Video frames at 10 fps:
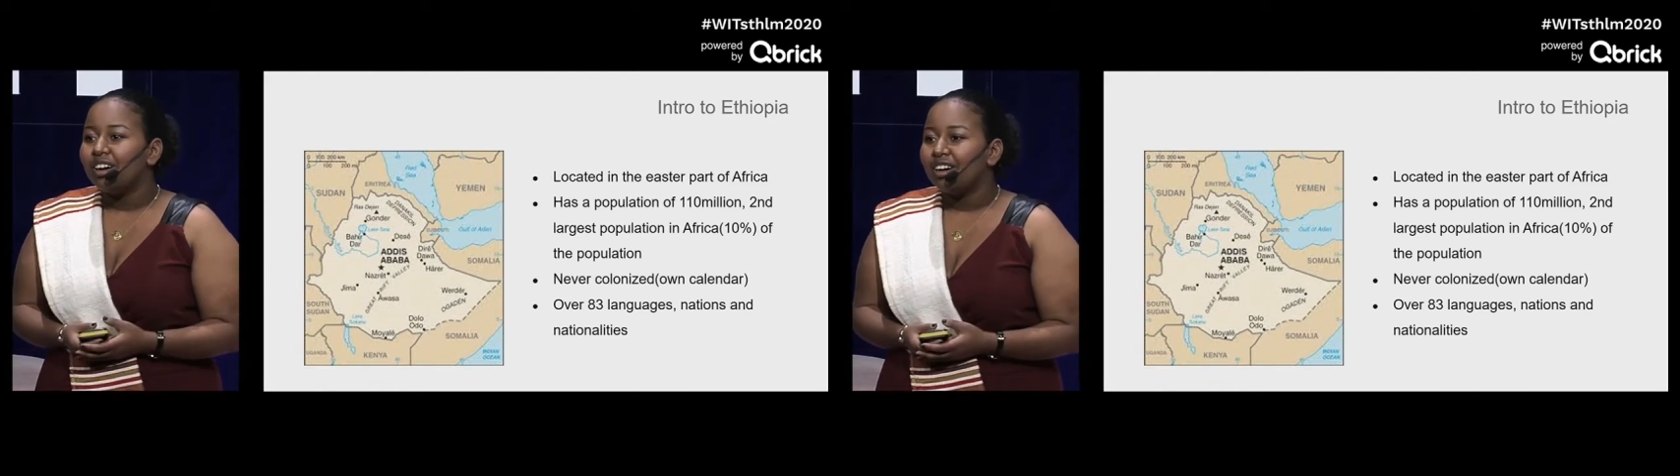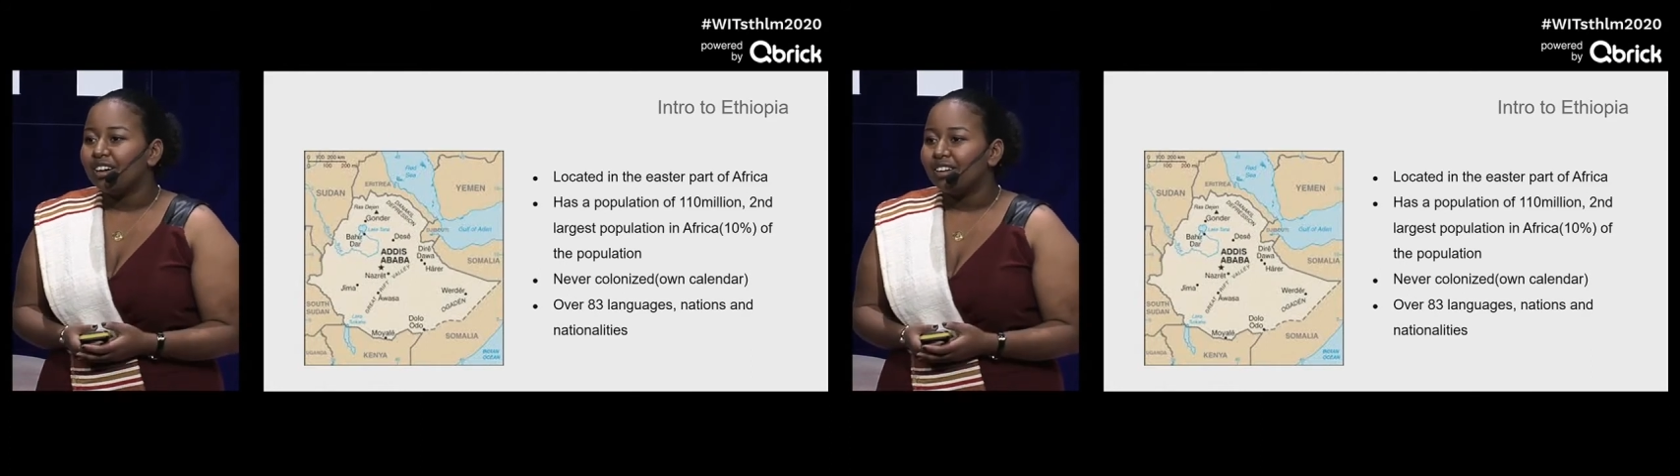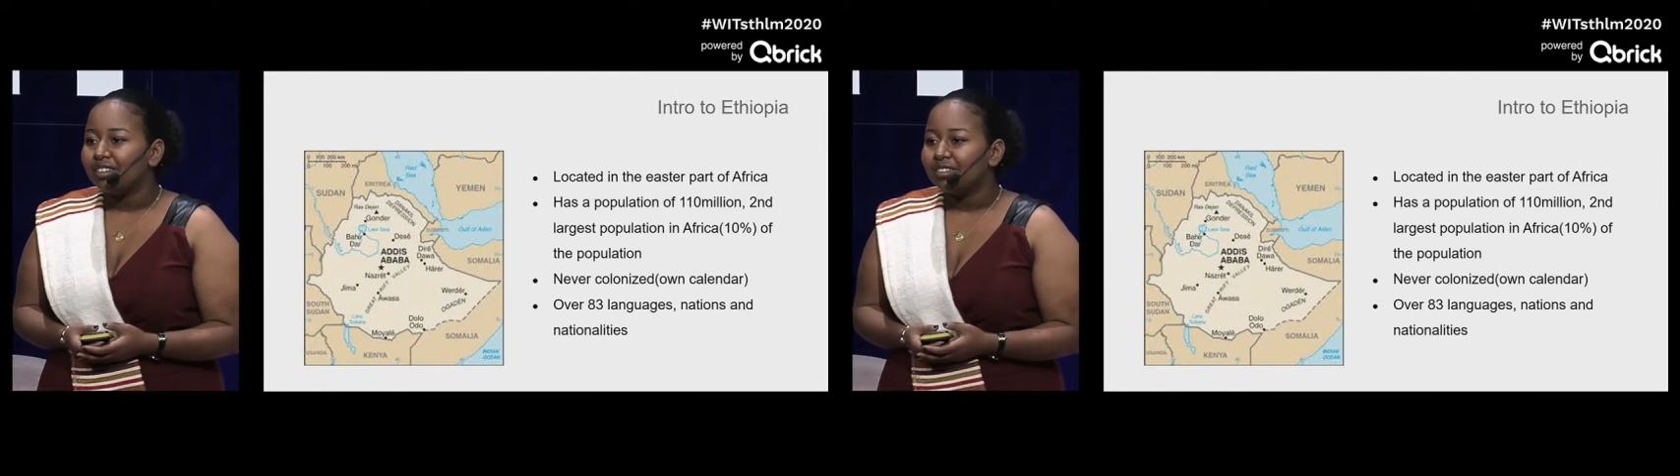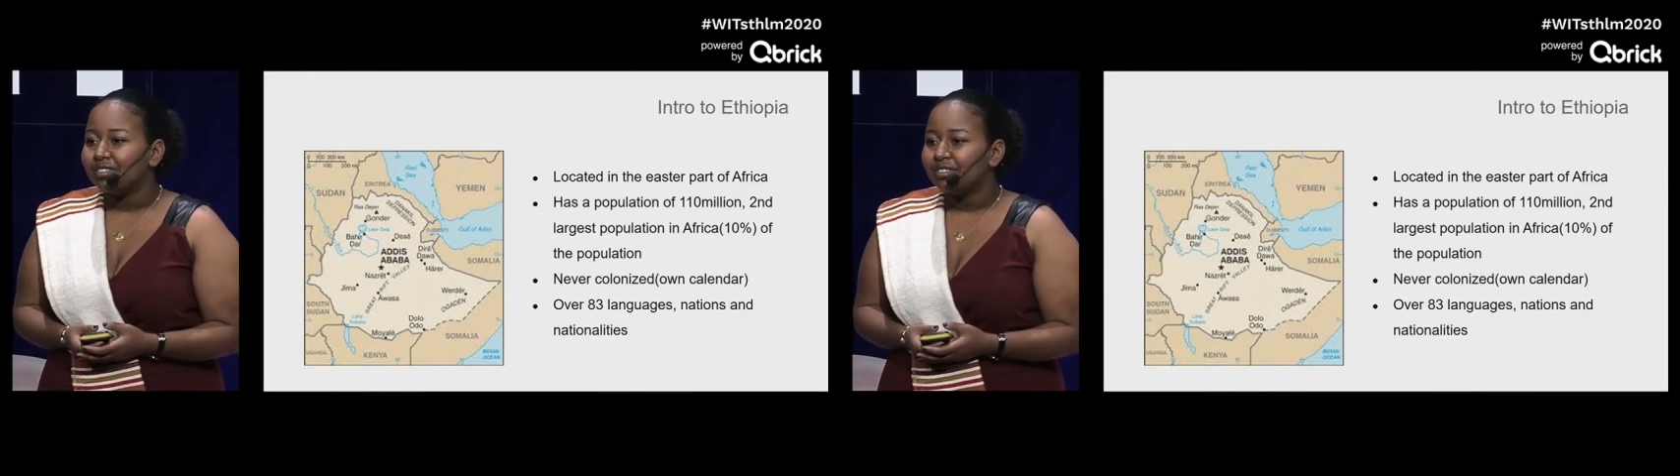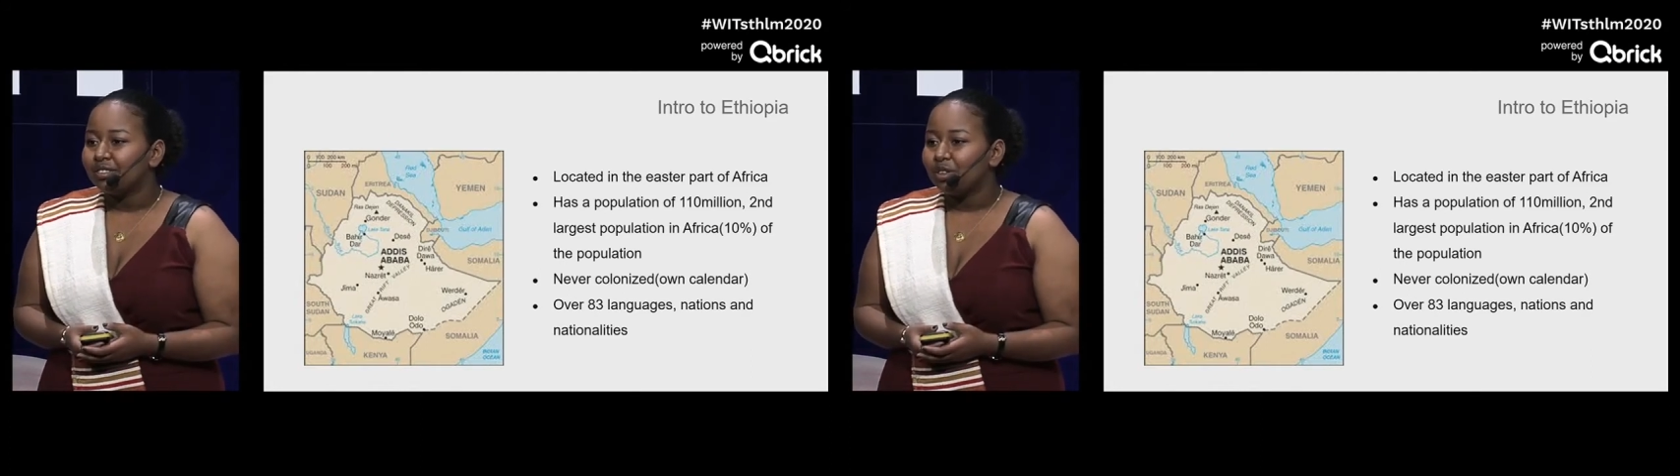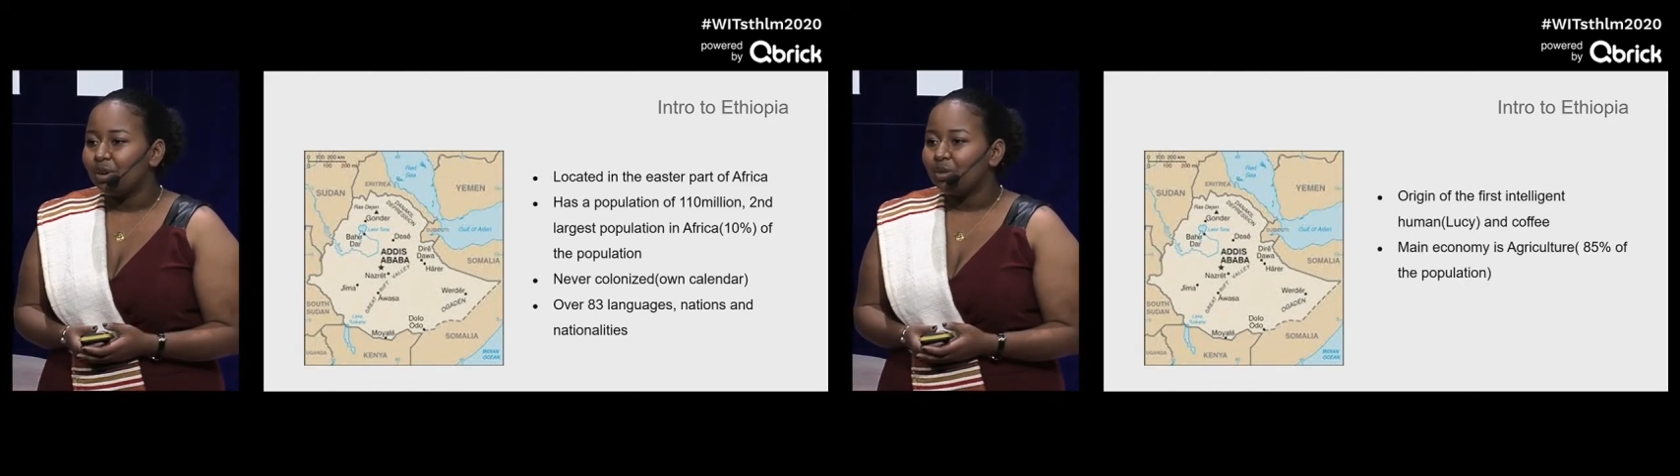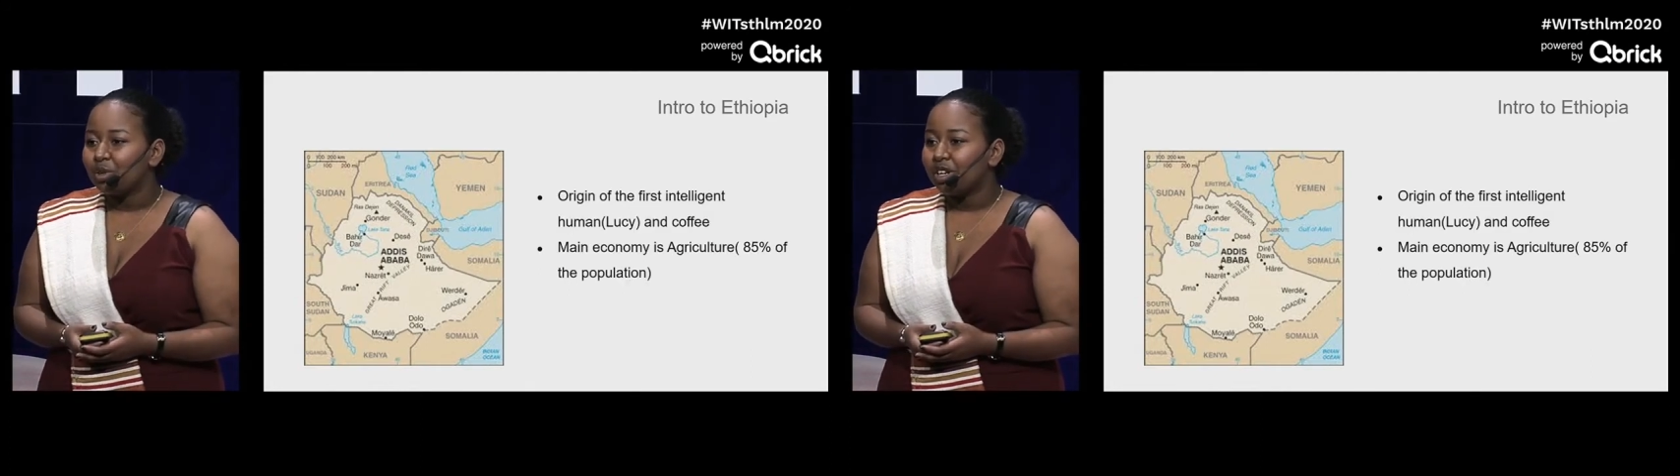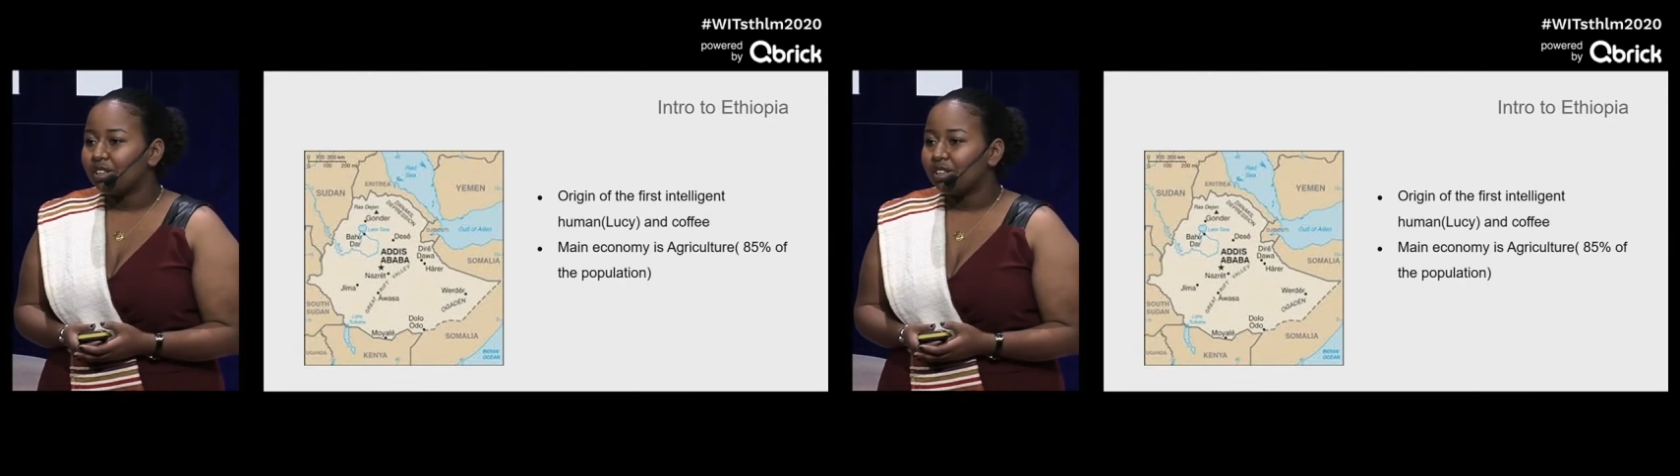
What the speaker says: know, we